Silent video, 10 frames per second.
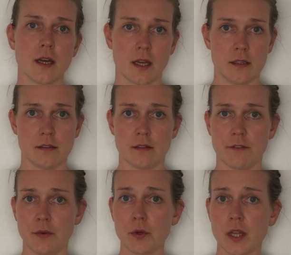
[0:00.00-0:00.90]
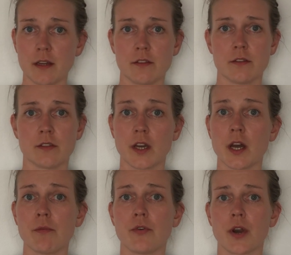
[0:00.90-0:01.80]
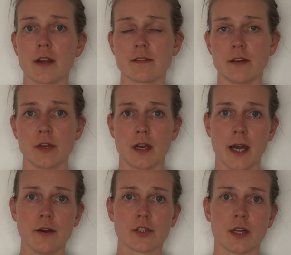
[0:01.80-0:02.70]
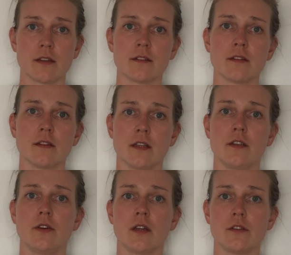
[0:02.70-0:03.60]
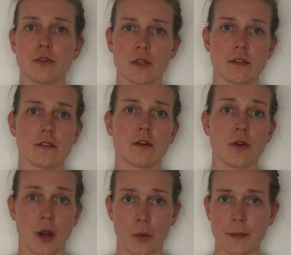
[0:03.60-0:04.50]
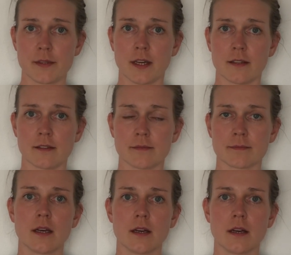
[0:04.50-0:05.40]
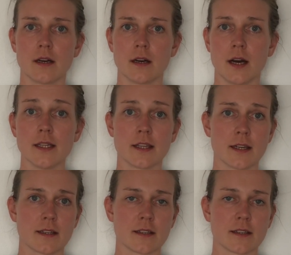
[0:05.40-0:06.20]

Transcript: And if you would like to sign up for an Estonian language lesson, then you can do it on our website. Aitäh!